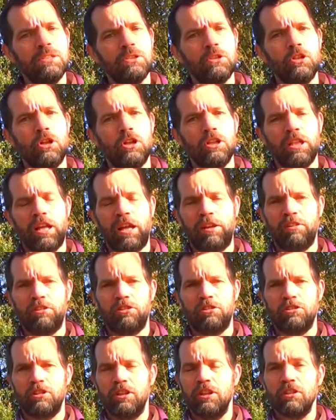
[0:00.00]
God
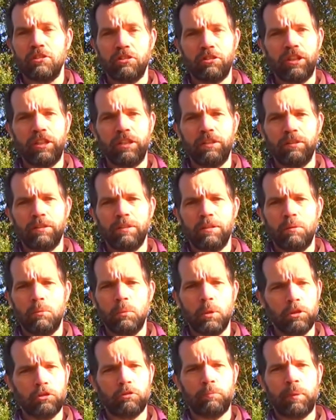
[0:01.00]
has seen
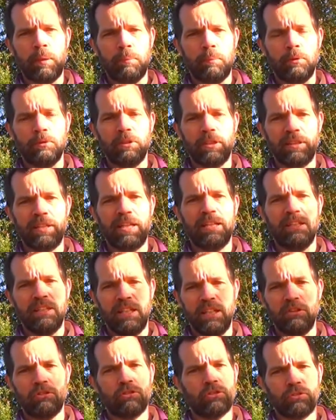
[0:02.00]
worse people than that in
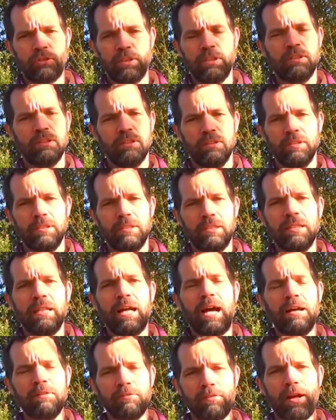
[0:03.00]
history.
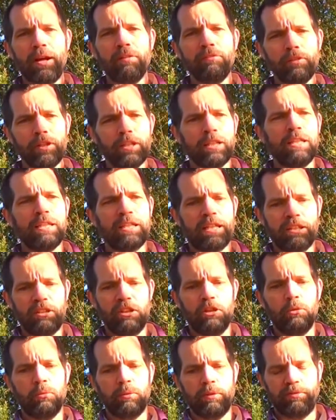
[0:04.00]
I think he can
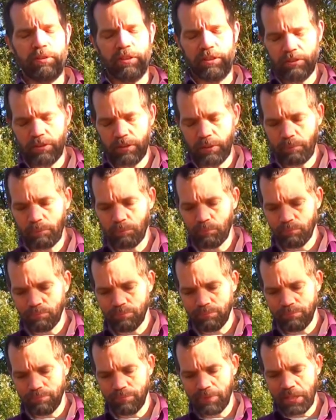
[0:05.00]
deal with it.
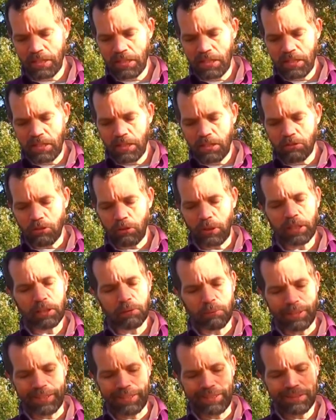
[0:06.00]
So
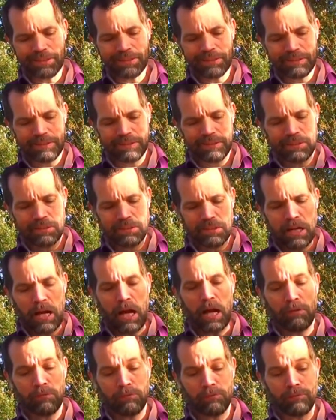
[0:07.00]
anyway,
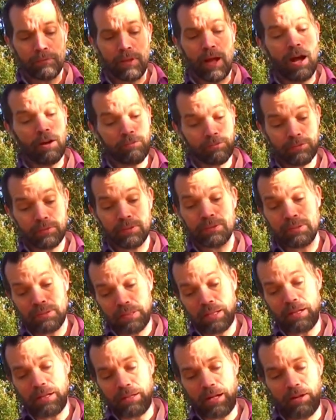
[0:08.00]

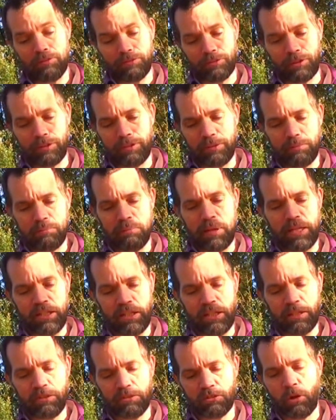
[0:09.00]
after
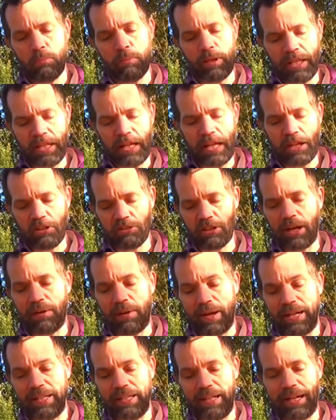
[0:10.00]
so many years now,
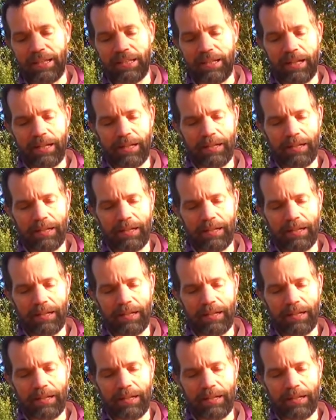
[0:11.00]
I